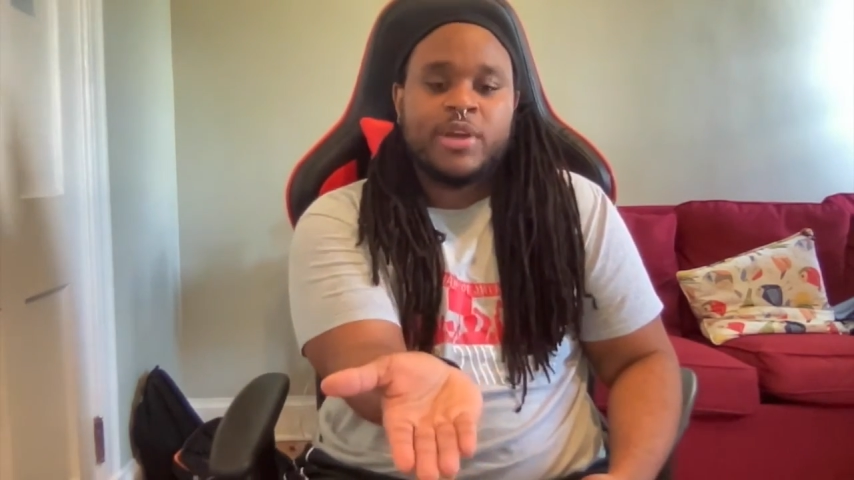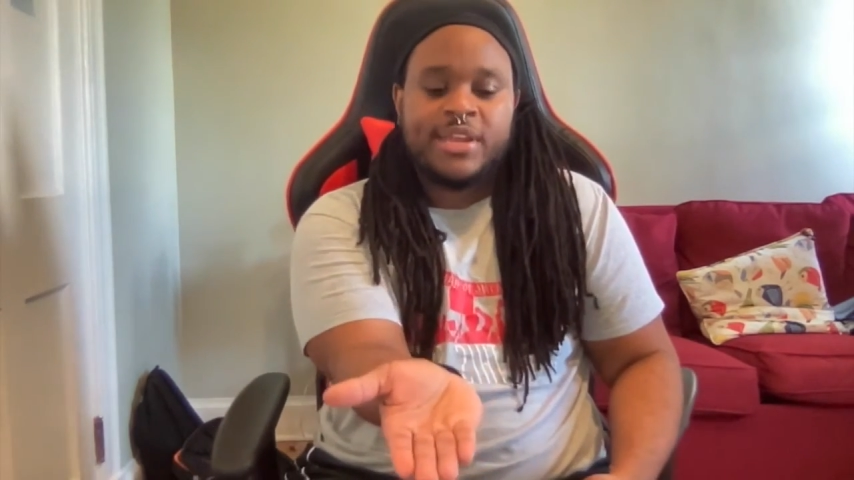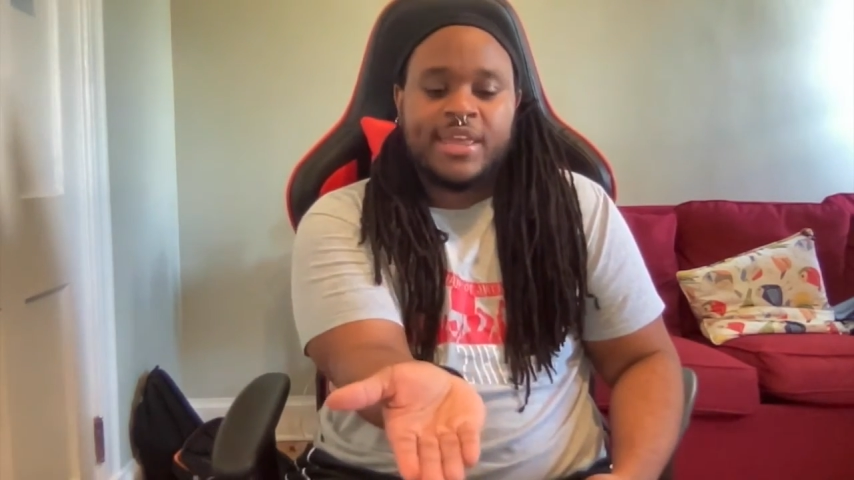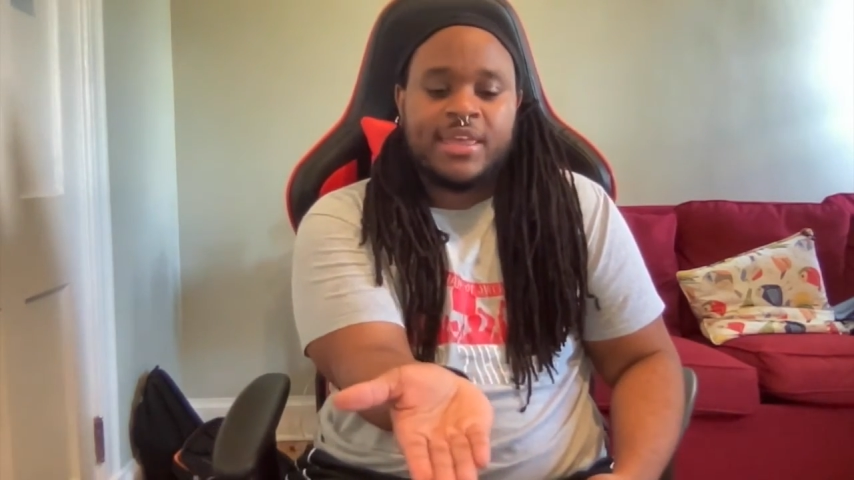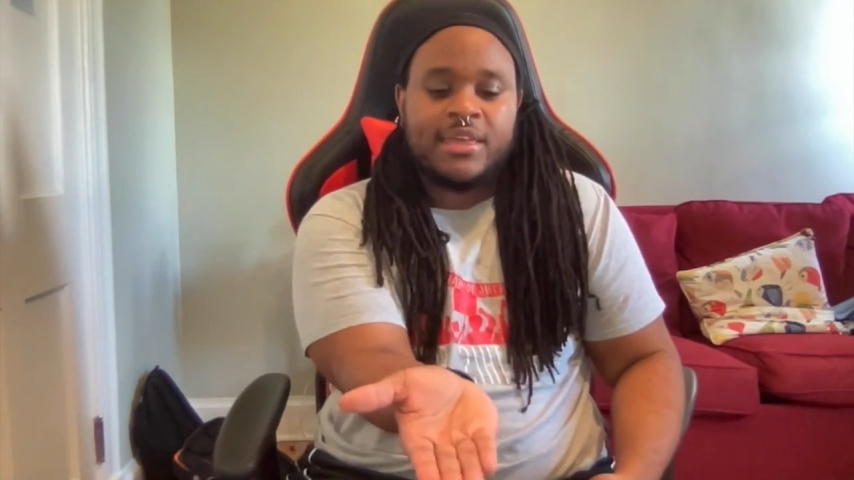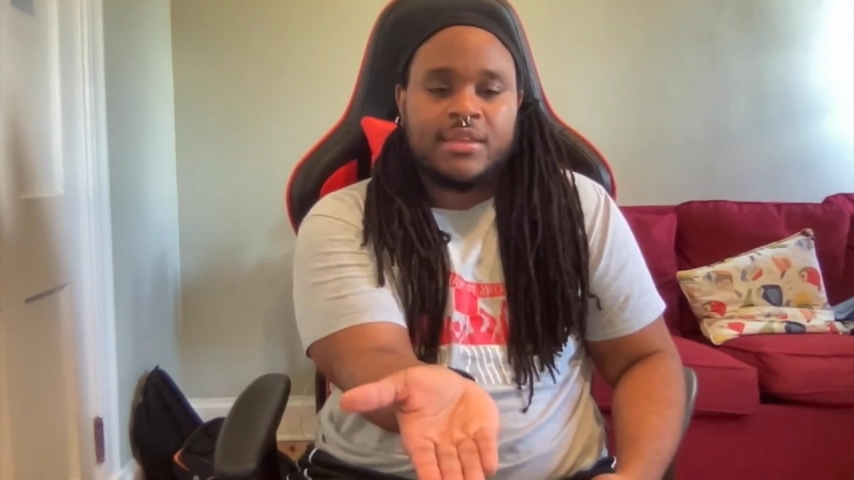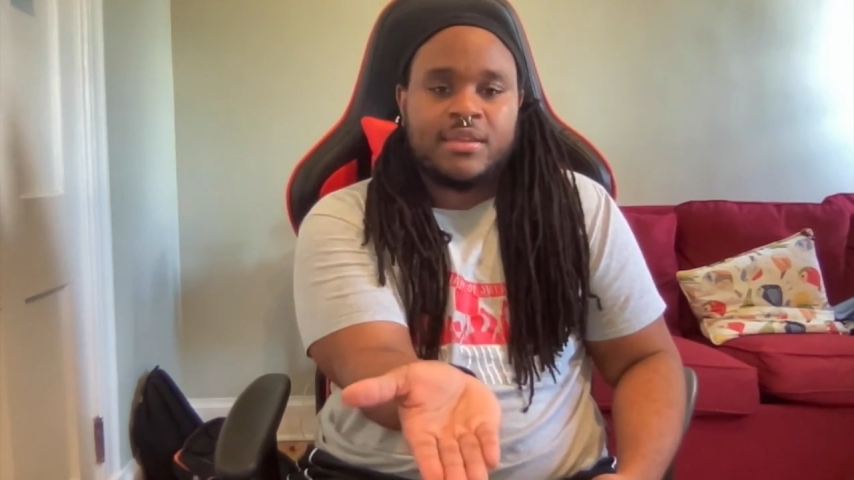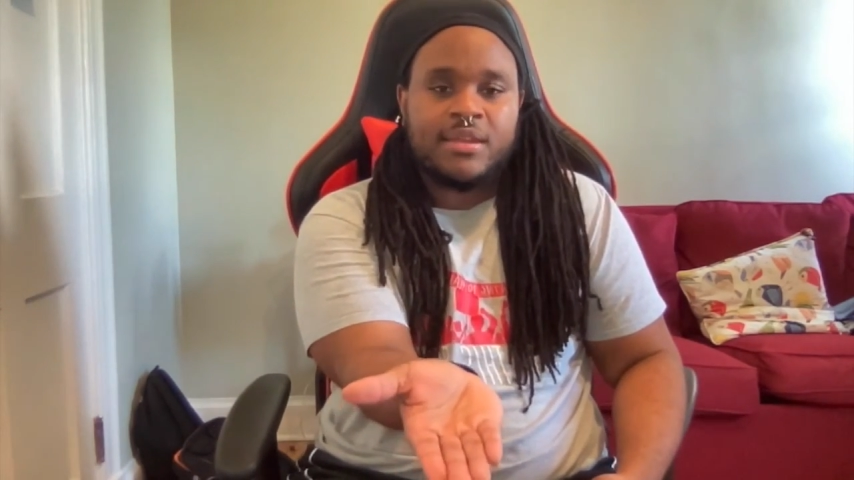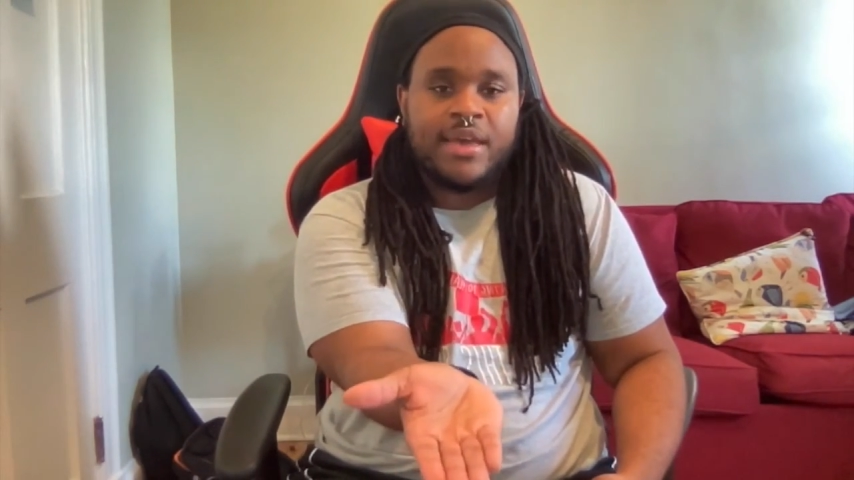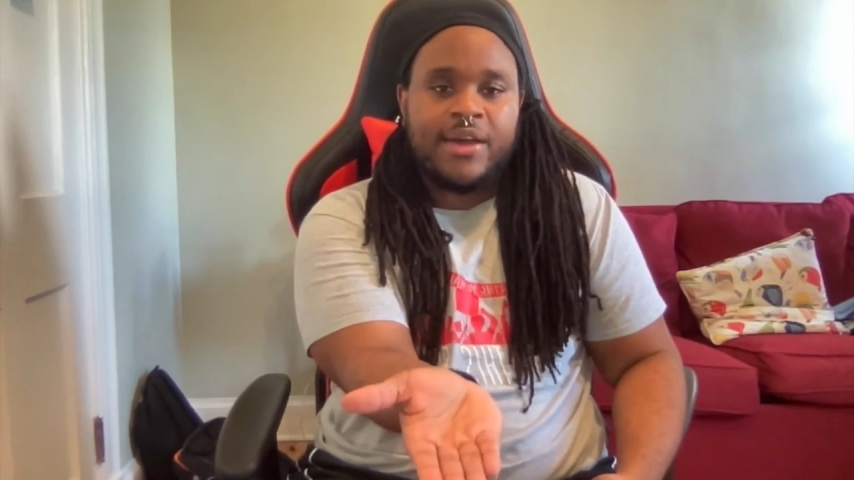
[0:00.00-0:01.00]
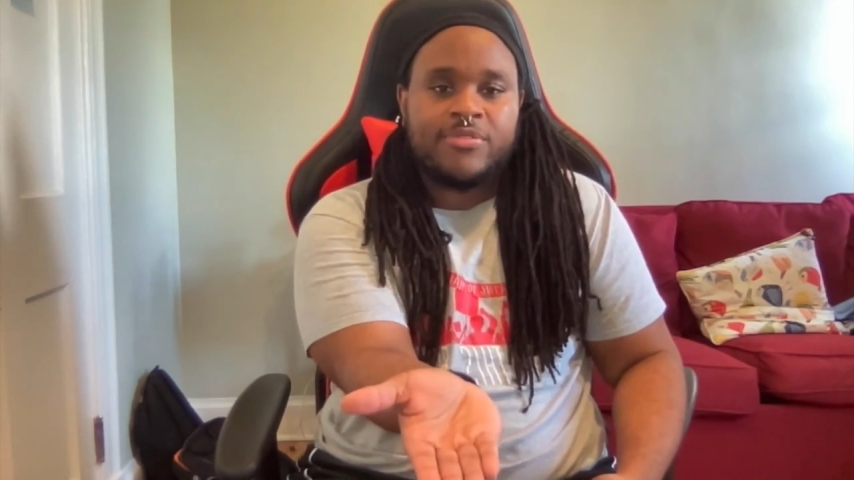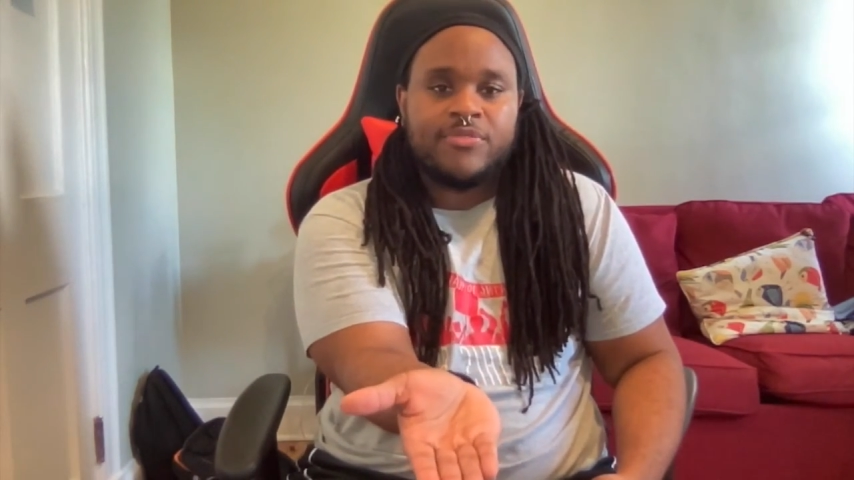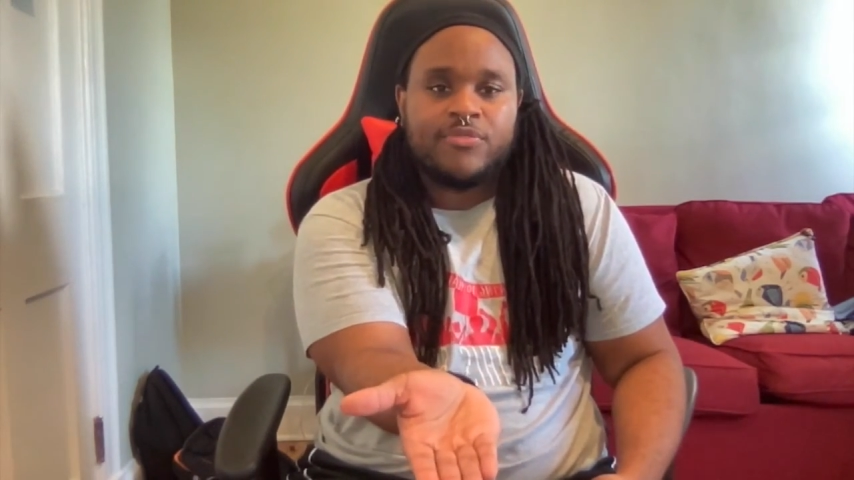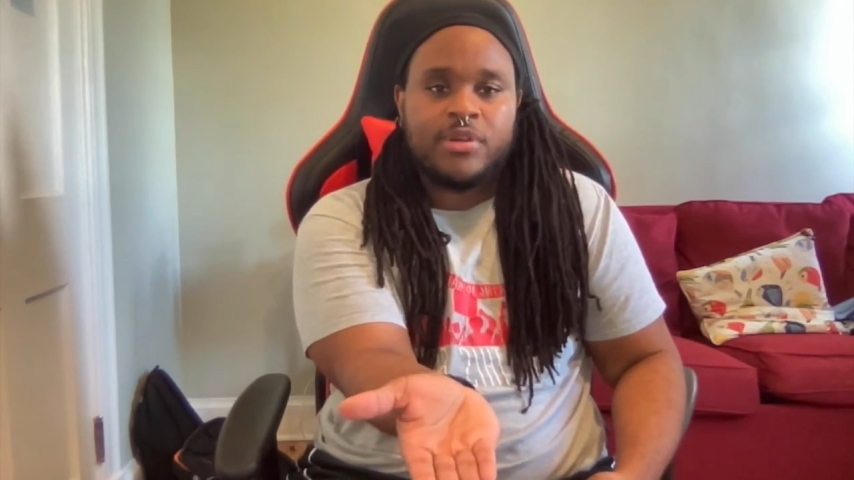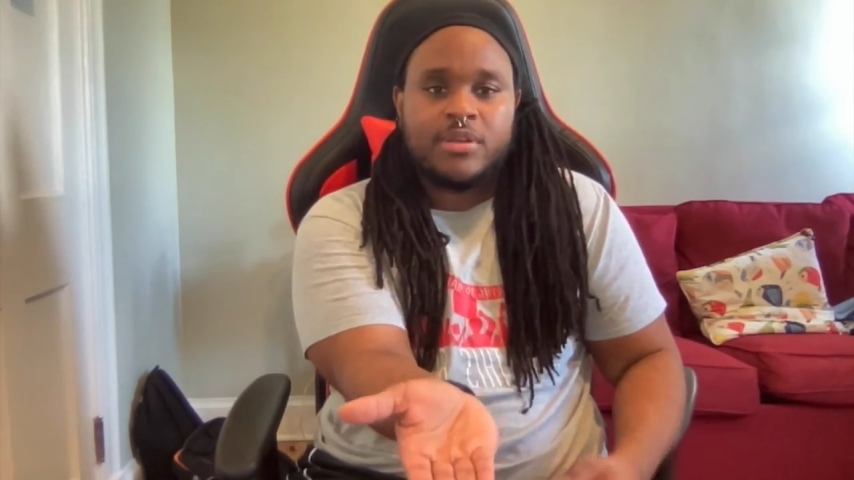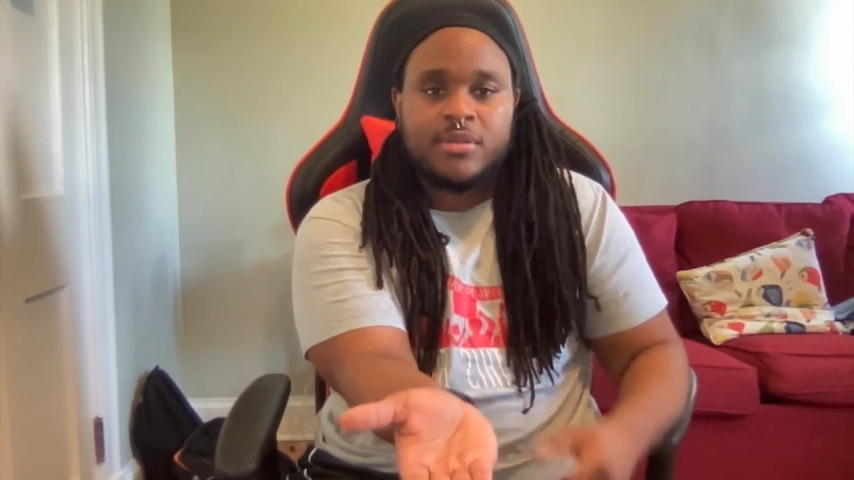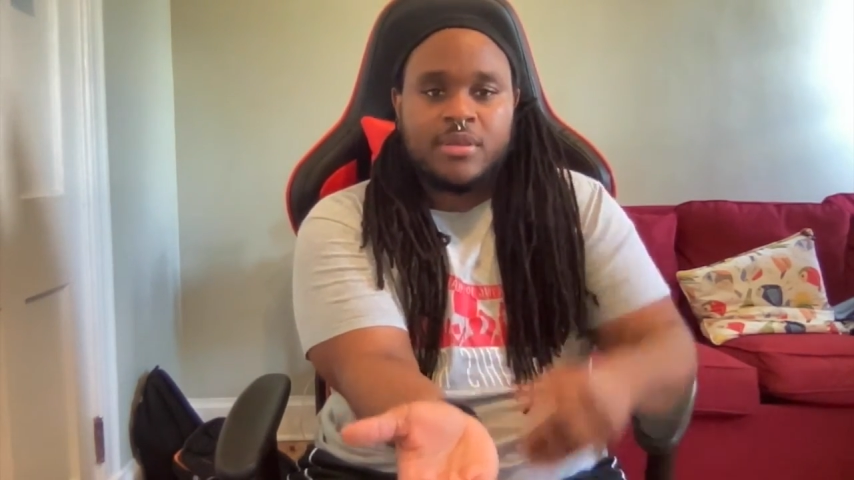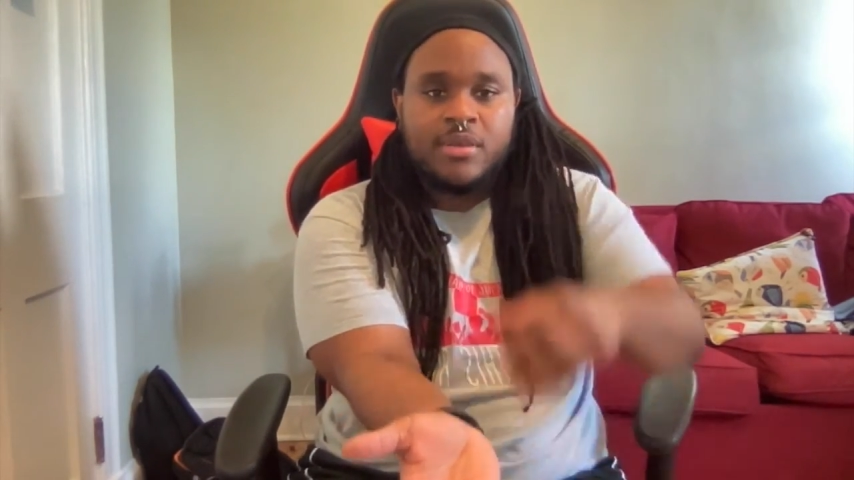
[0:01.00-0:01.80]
hand out in front,